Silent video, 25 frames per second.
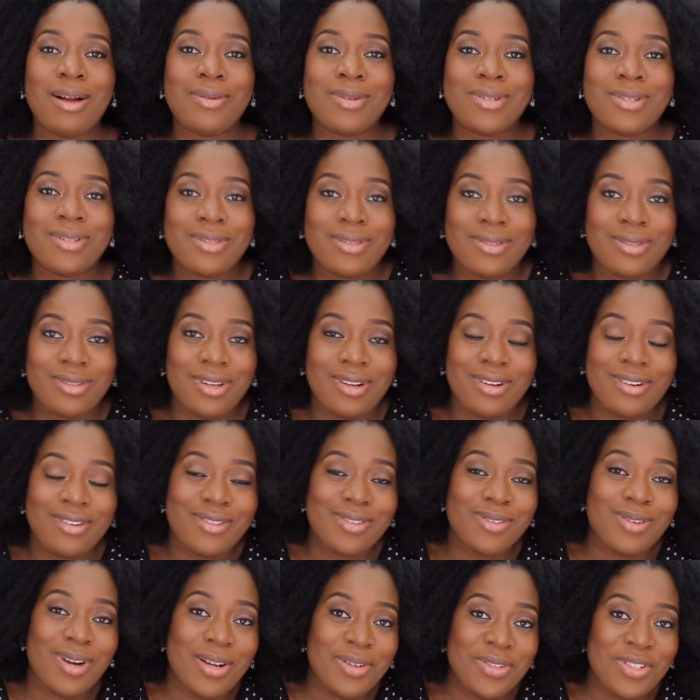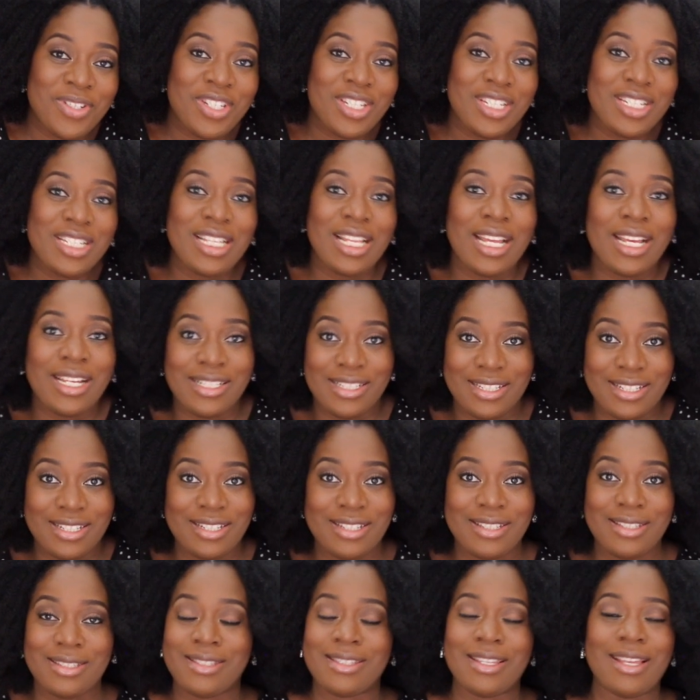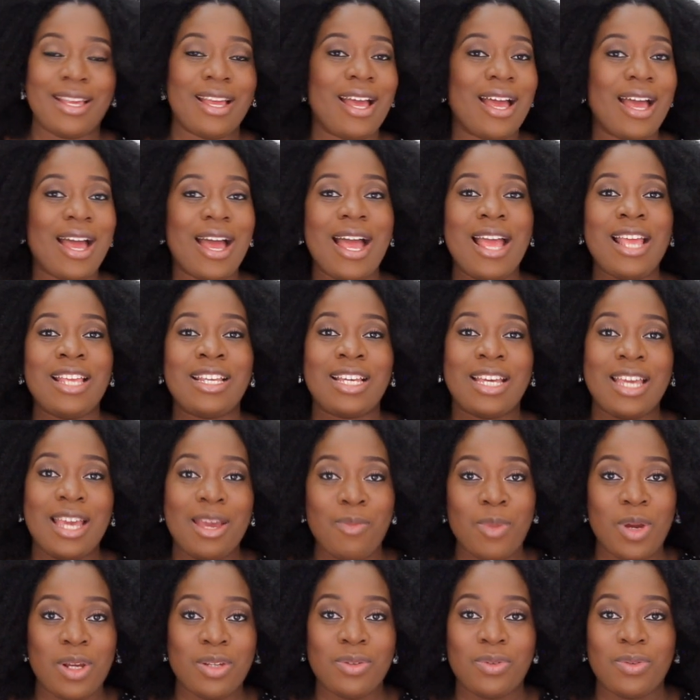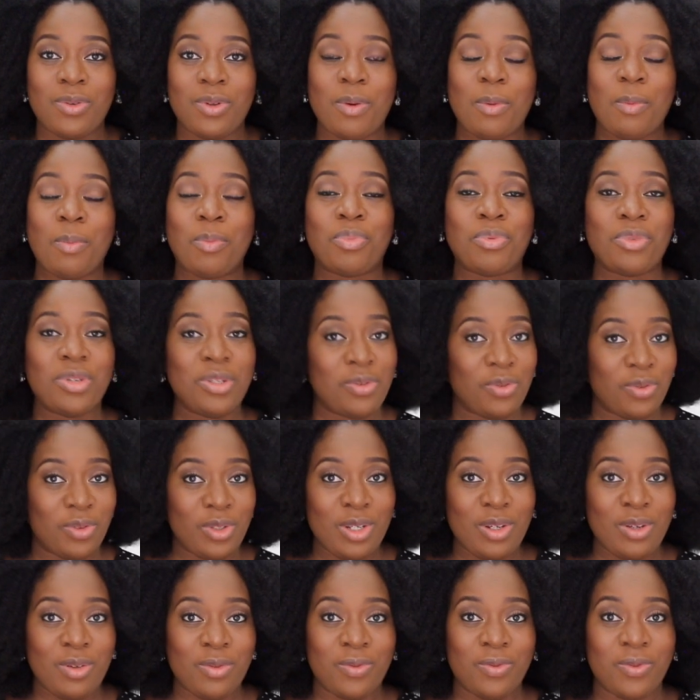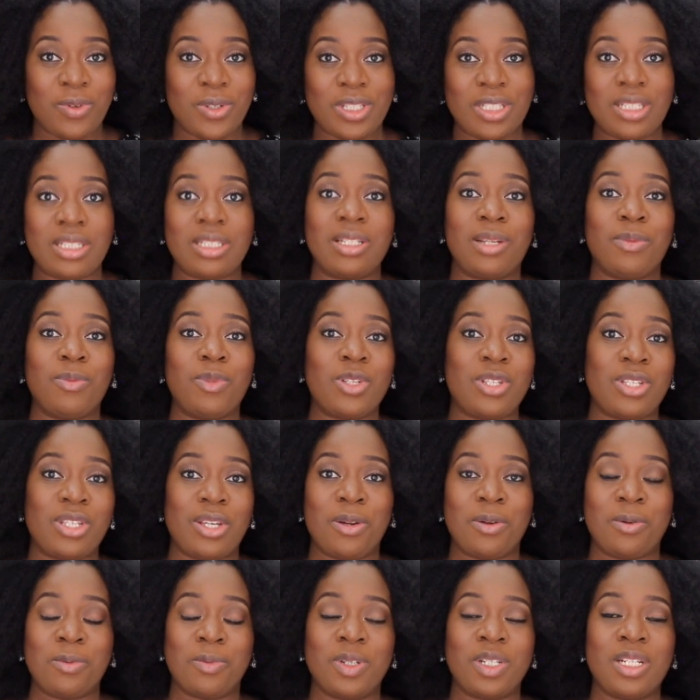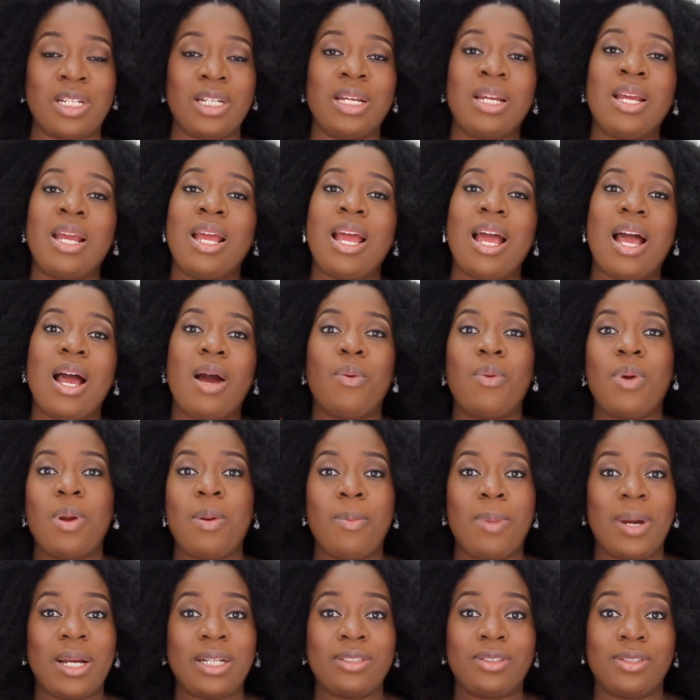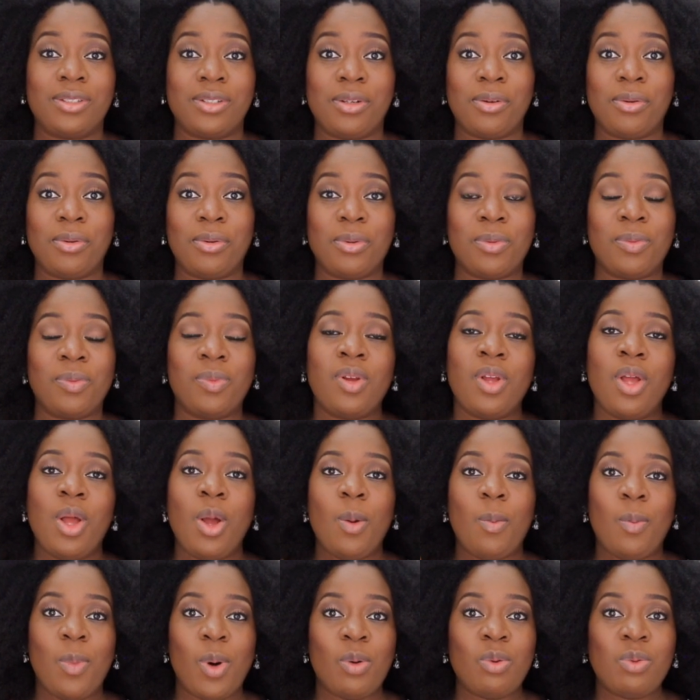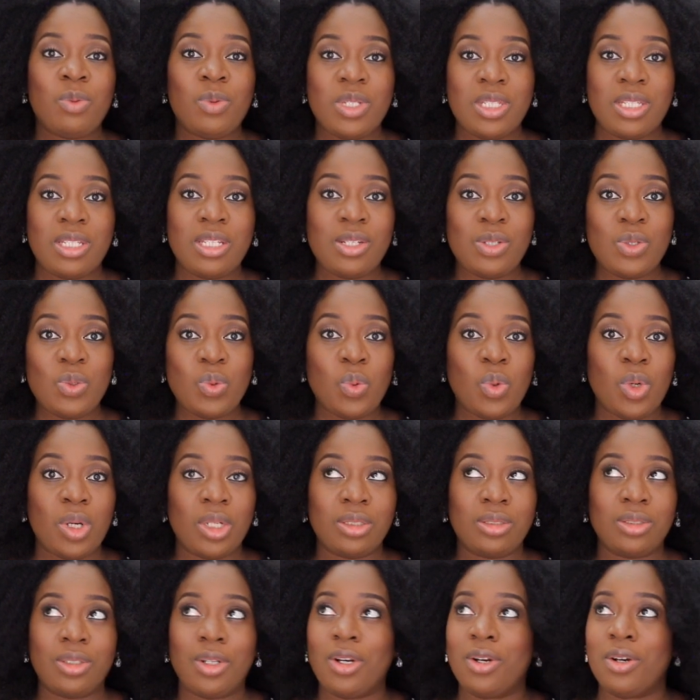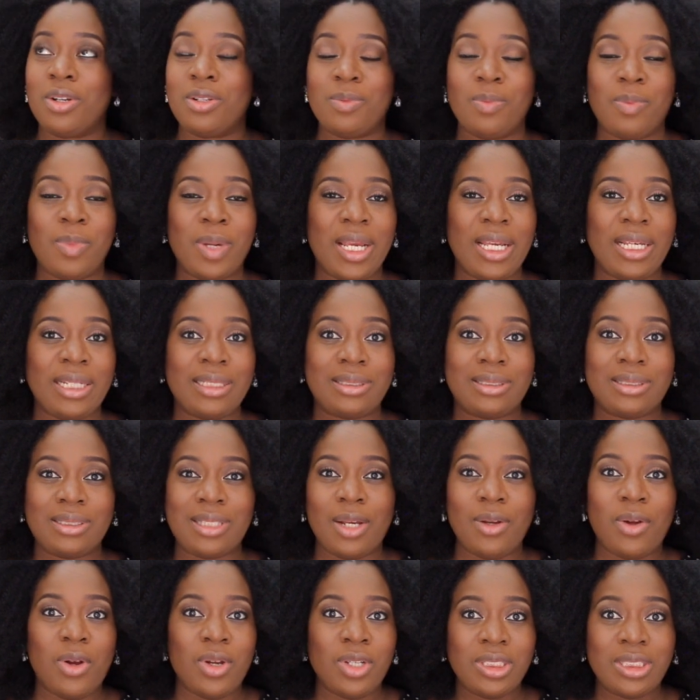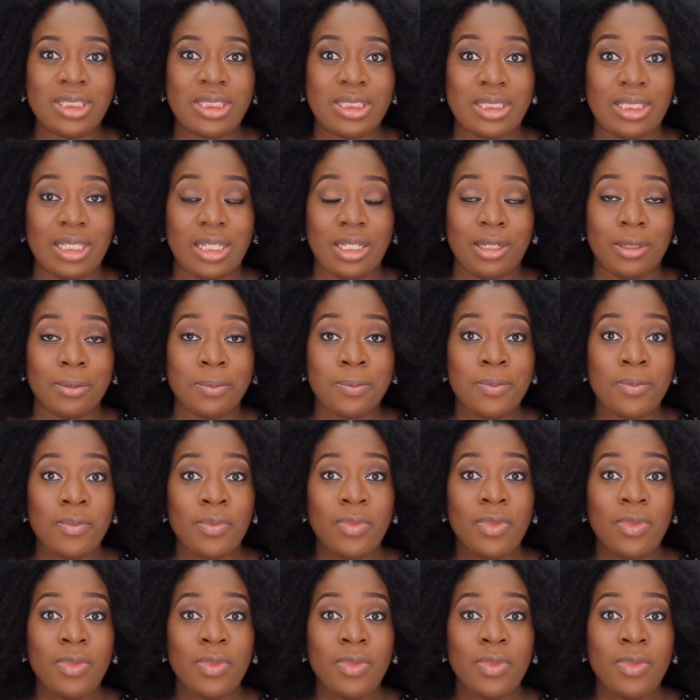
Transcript: I was crouching like this. I came out briefly for the naming ceremony and went back to the room. But with this one, on my second day